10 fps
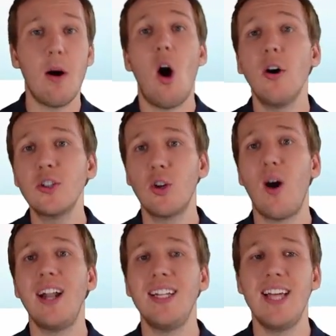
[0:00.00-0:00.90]
Also
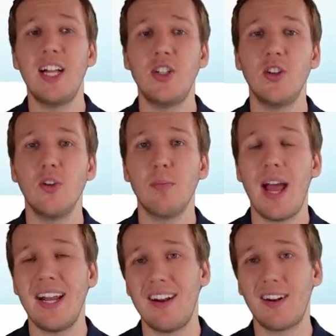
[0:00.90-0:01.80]
unintentional
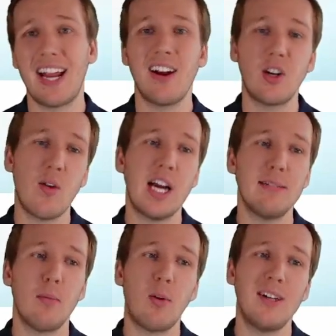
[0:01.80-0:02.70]
and are characterized
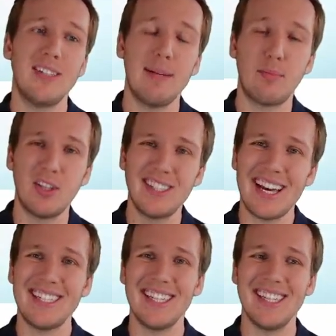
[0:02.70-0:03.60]
more as a
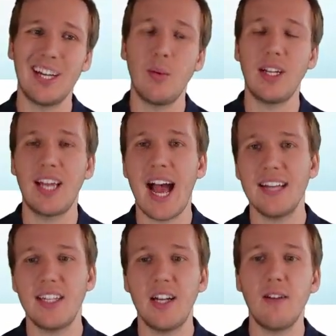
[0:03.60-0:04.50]
precise
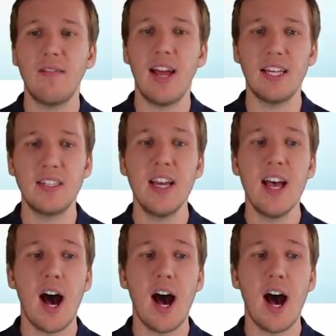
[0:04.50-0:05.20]
liquid-gas interface.